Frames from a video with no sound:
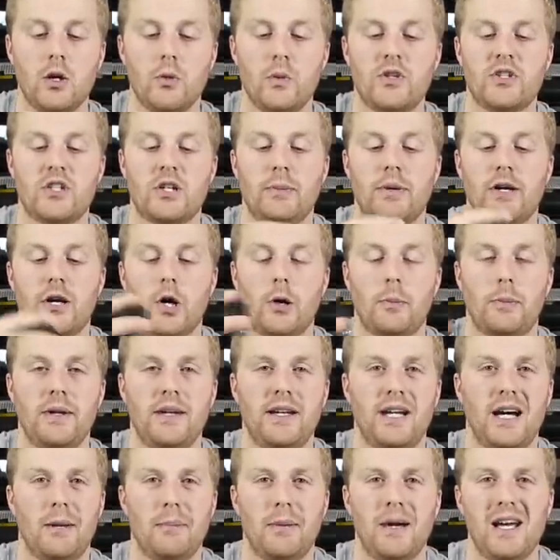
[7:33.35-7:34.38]
which can be
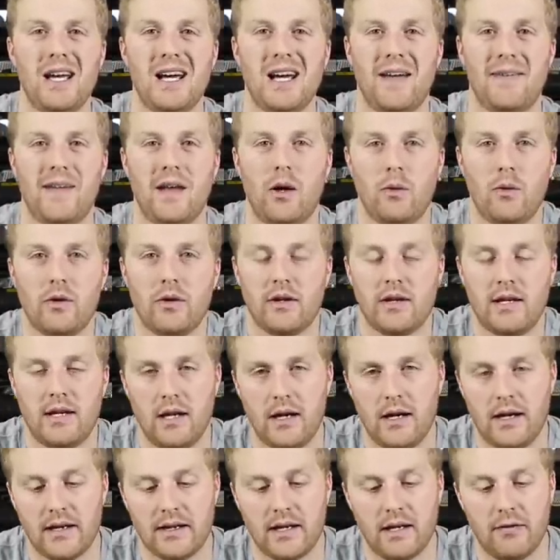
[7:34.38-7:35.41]
opened up, and that will
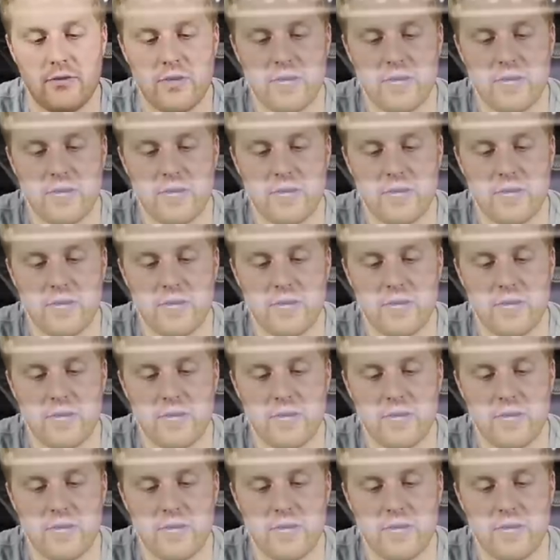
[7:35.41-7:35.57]
give